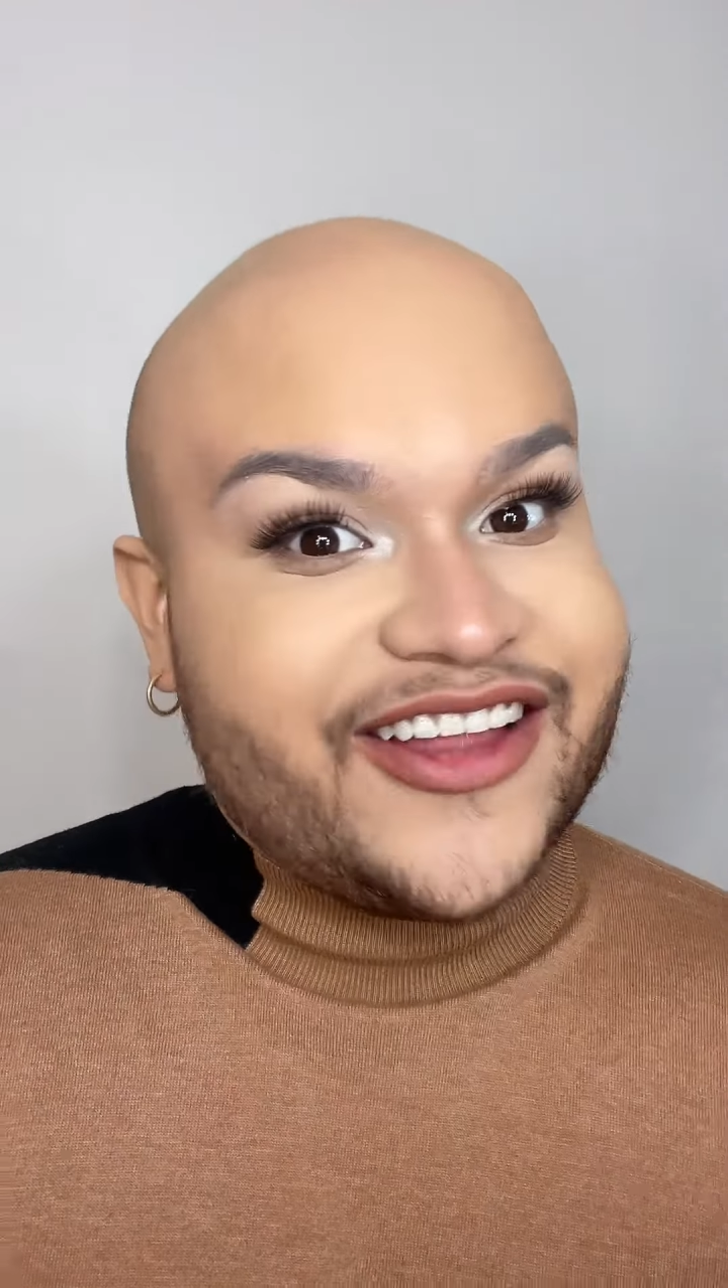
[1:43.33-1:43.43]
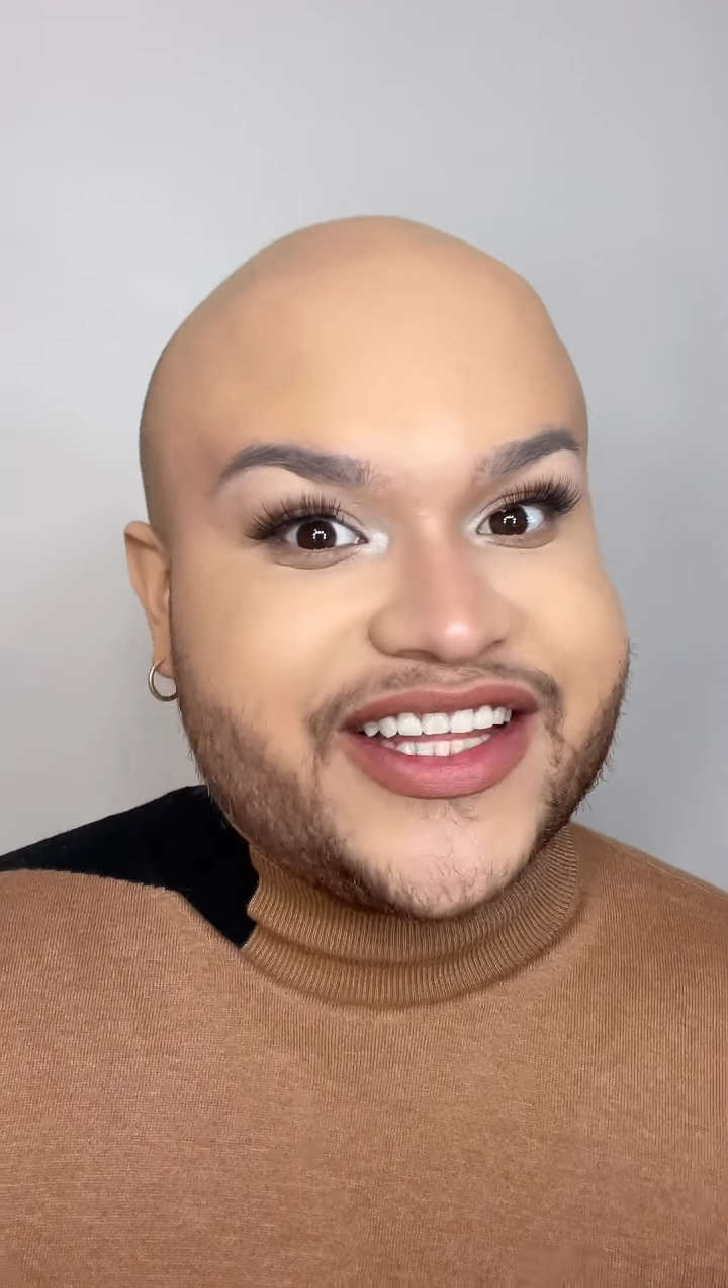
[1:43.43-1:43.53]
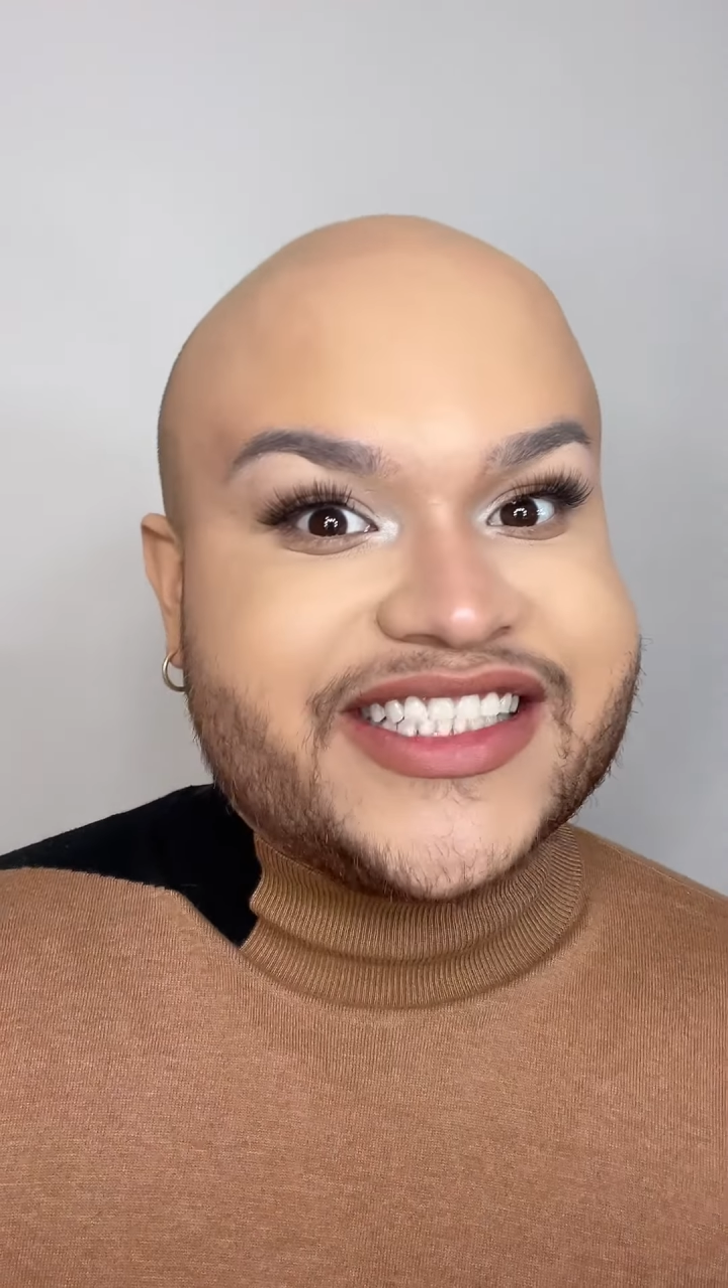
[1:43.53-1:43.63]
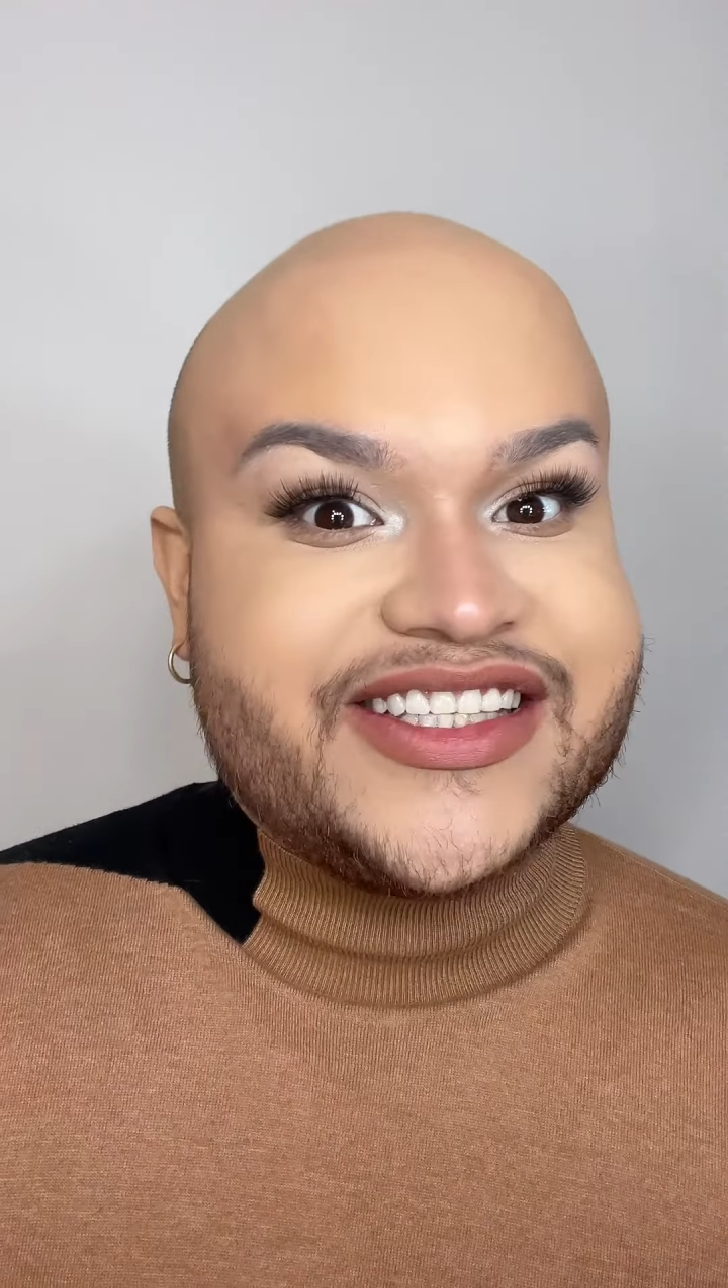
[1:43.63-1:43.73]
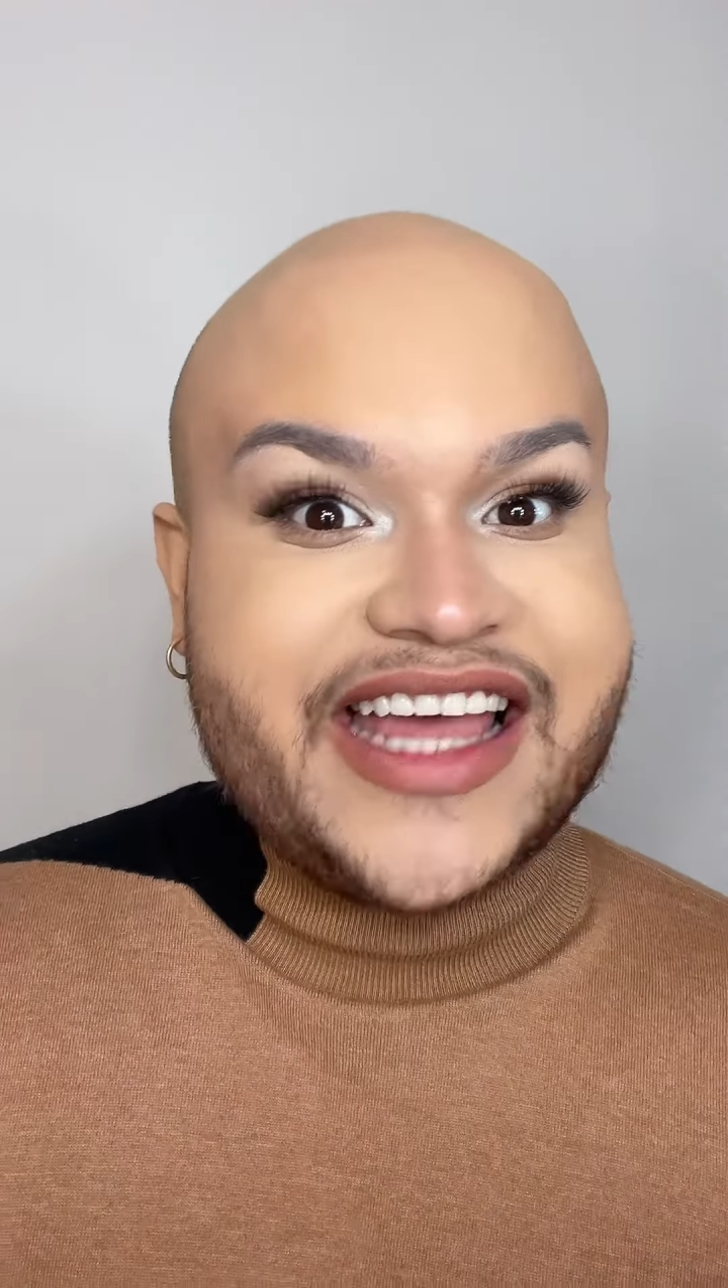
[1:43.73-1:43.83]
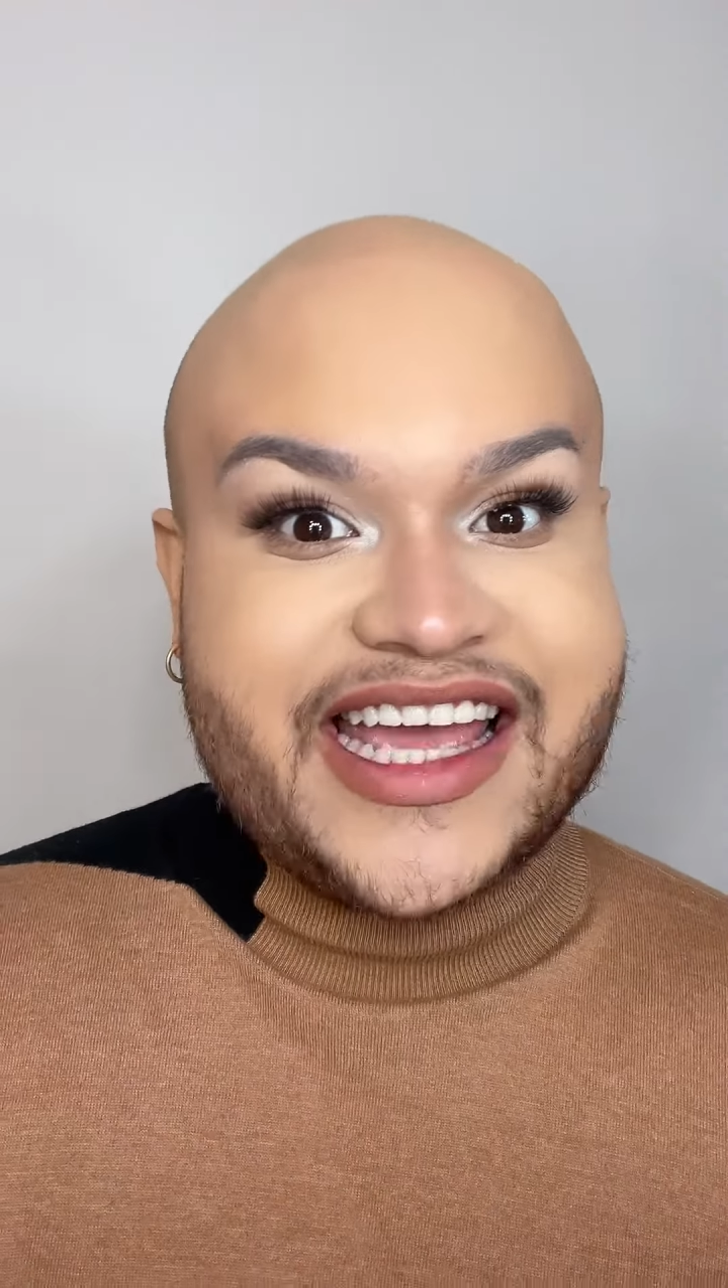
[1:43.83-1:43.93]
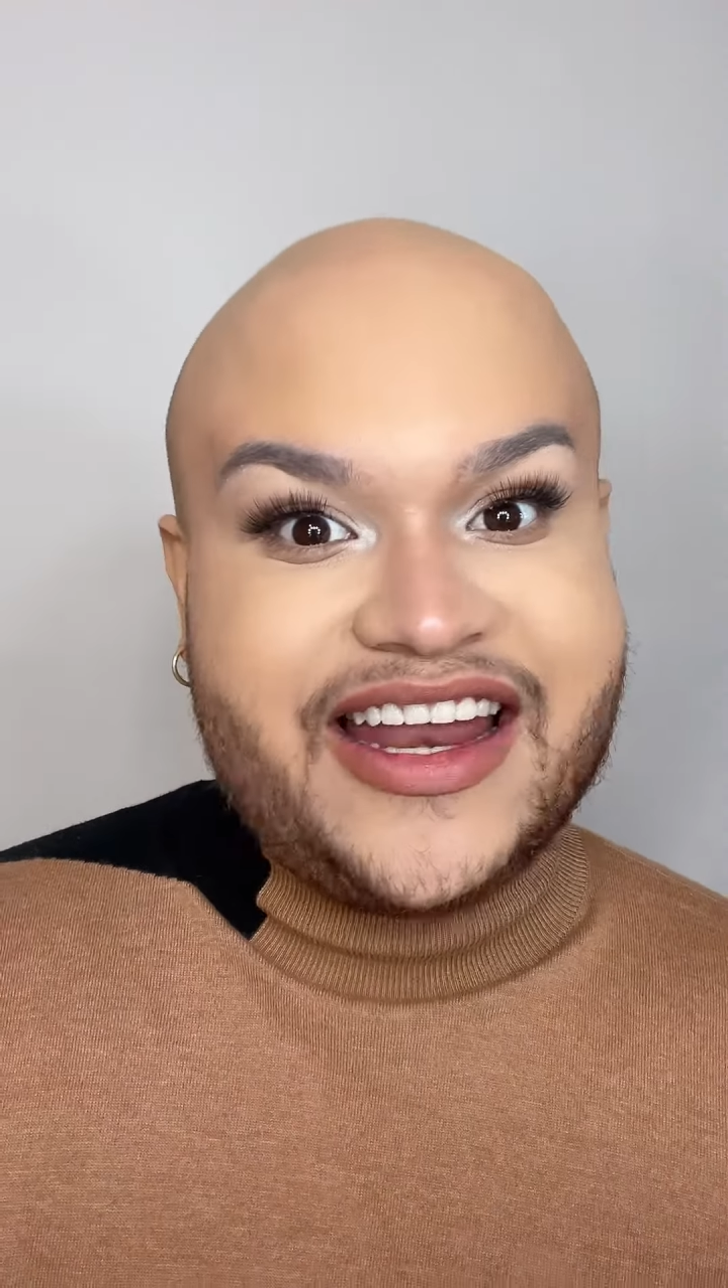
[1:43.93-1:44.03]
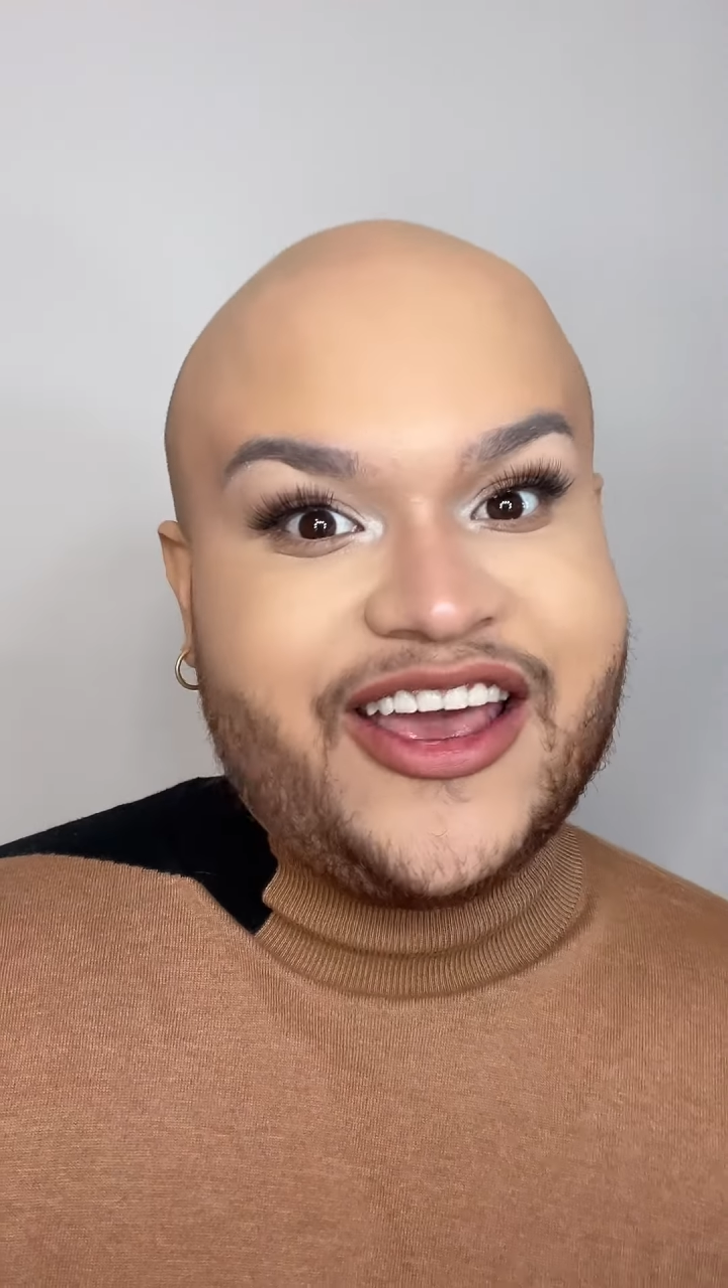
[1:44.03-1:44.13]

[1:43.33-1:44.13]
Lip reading: this date